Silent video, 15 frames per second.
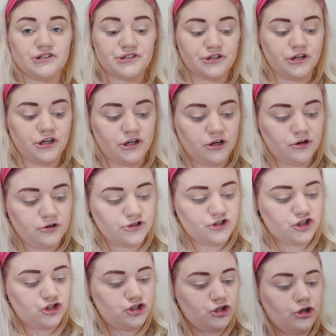just gonna
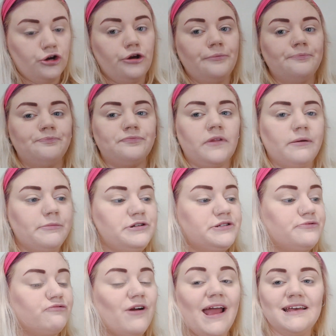use to
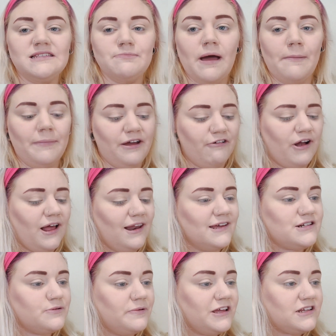just raise my mirror a
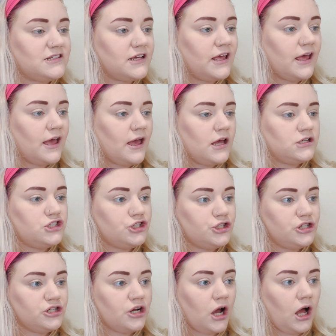little bit,
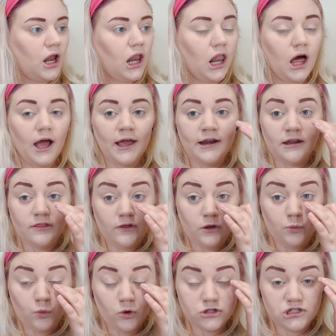to line
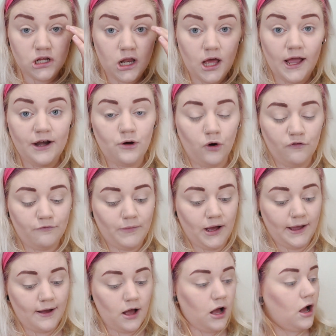the waterline of
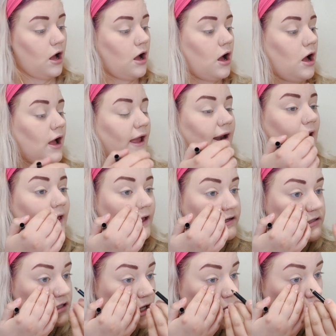my
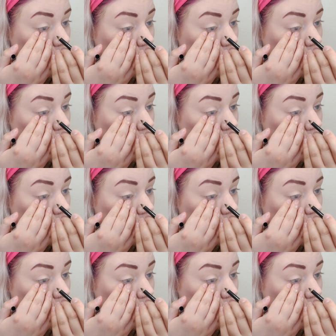eyelid